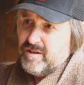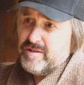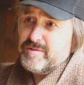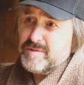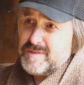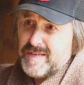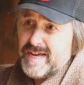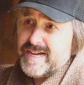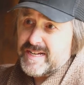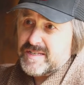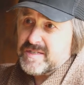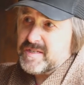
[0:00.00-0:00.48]
he
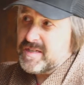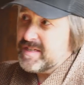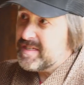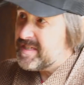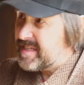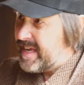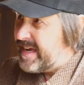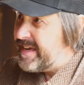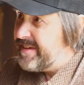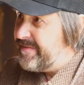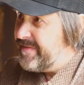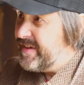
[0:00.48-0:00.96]
was mm. asked to
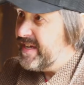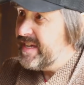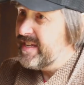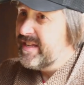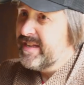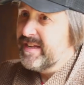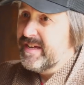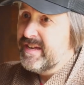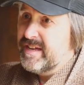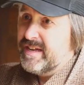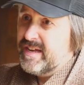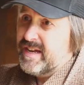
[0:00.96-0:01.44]
save it,
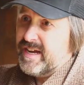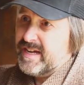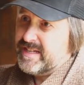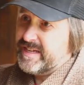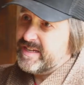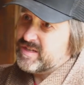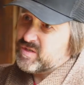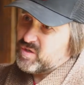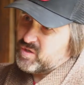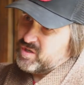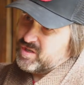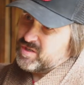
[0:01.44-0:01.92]
and
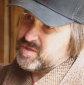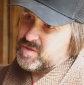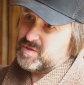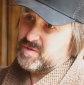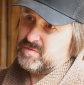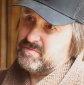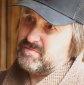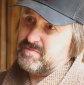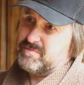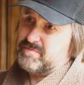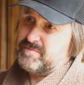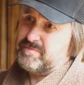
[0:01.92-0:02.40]
it's just
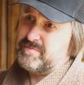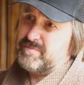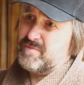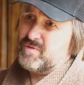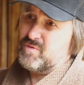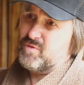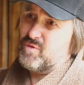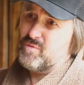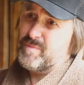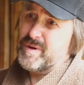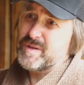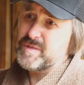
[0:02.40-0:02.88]

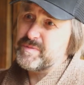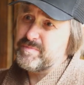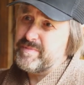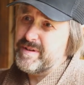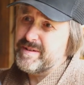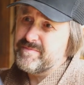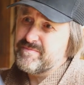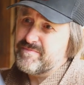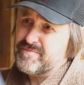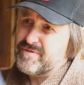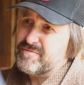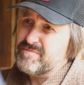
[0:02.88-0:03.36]
almost
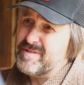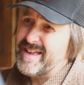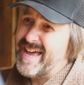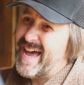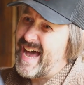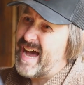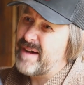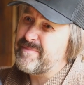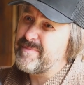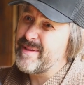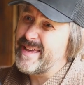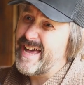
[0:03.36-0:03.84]
been probably a
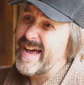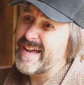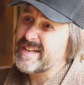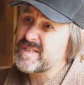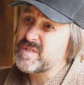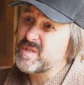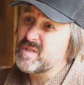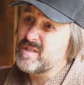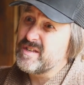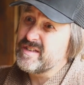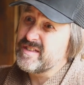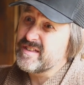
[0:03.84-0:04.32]
happy
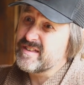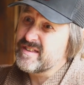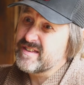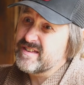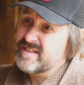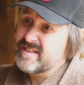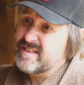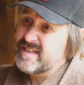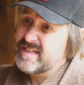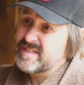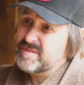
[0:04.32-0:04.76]
accident. Yeah.